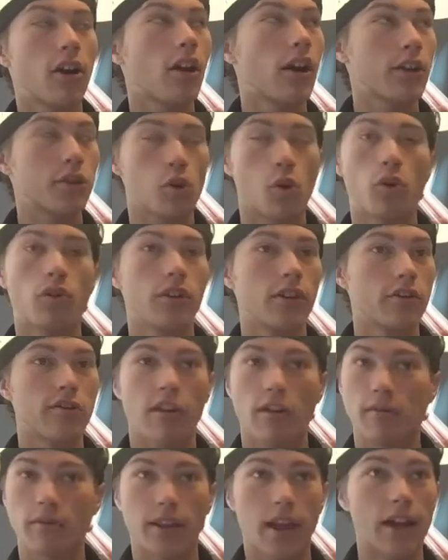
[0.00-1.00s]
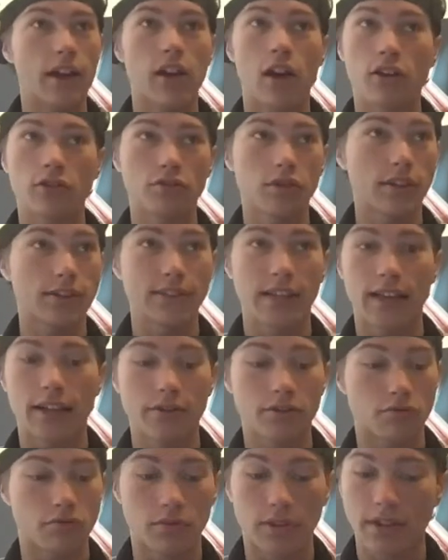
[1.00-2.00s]
I totally agree with that. Contract
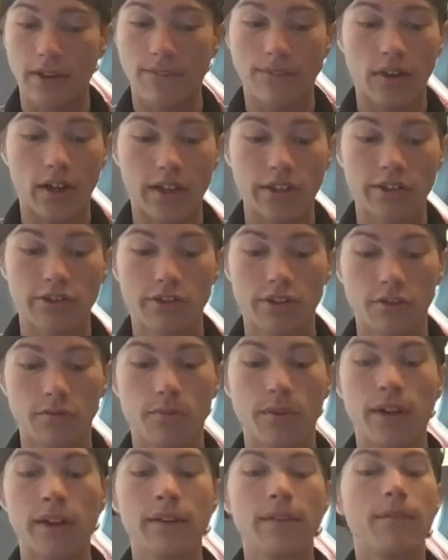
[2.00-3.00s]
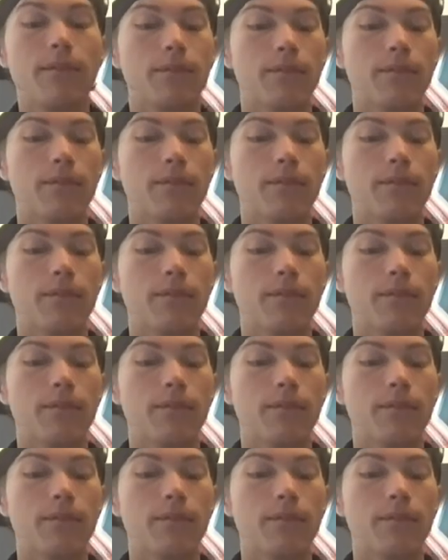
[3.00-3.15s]
signings are really fucking stupid.